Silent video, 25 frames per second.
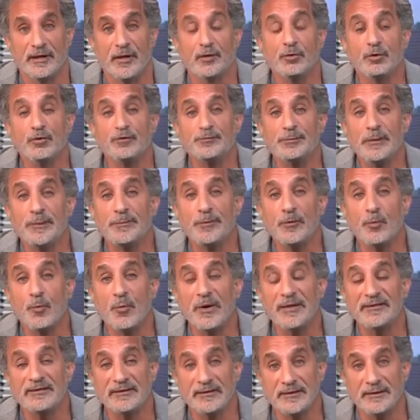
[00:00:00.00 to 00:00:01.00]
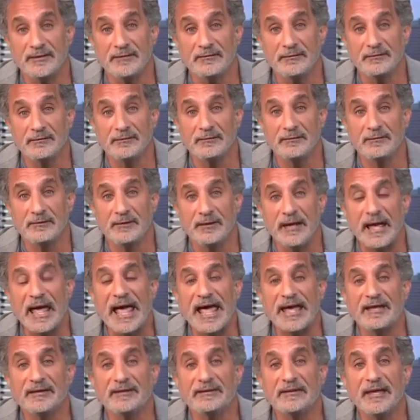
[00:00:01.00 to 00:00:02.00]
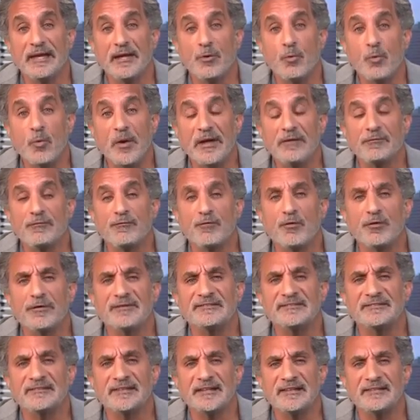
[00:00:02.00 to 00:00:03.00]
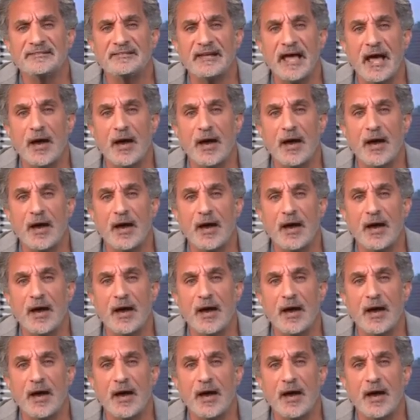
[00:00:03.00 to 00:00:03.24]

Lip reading: Those people went in and they went for 6